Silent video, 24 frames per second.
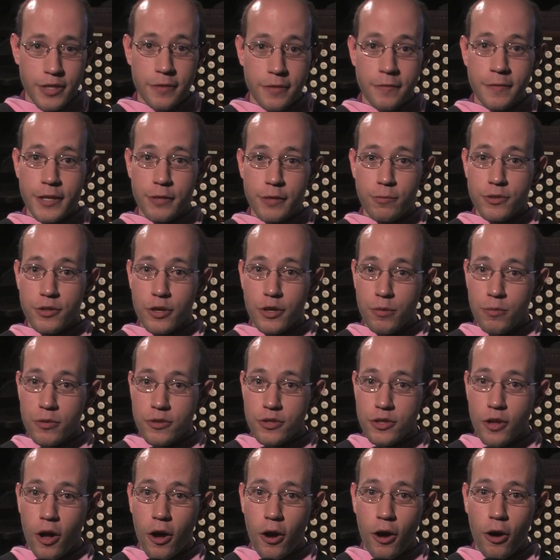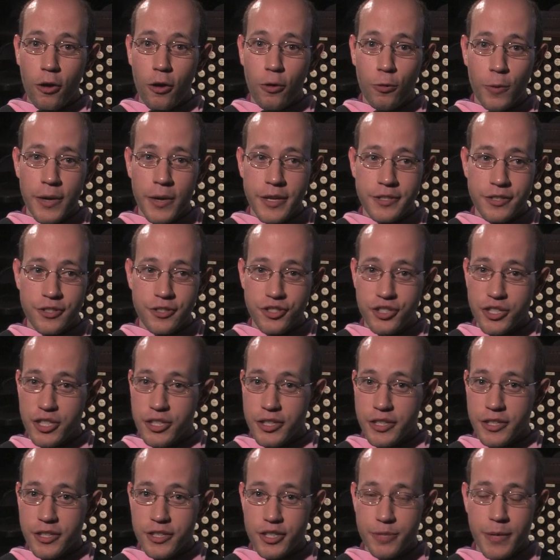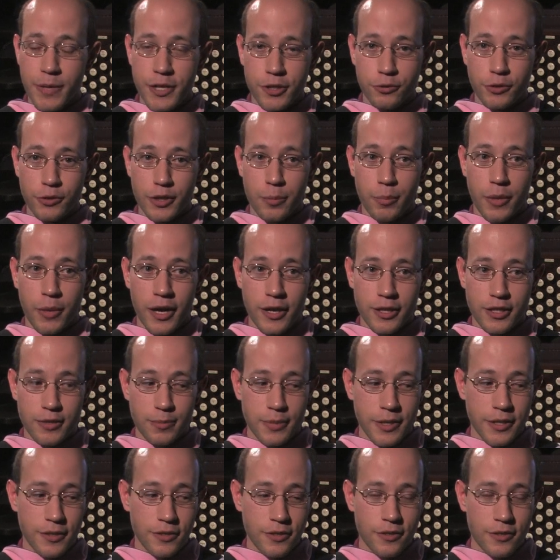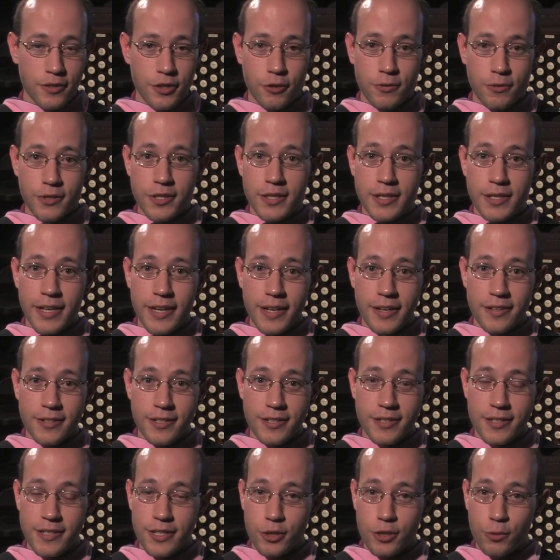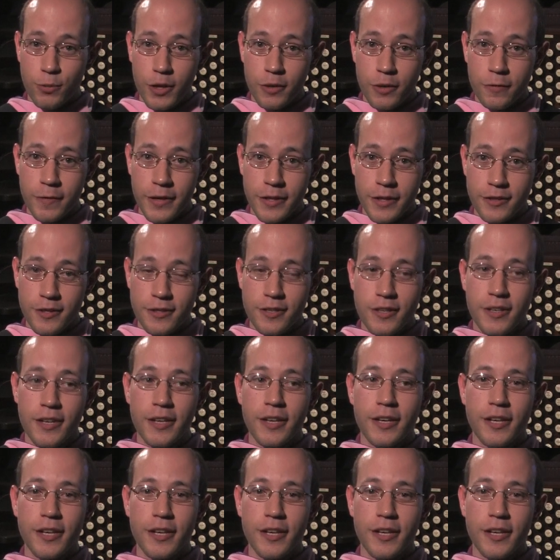And the 5th was almost always a jig, especially in Bach's pieces. So it's a dance. It's in 12/8.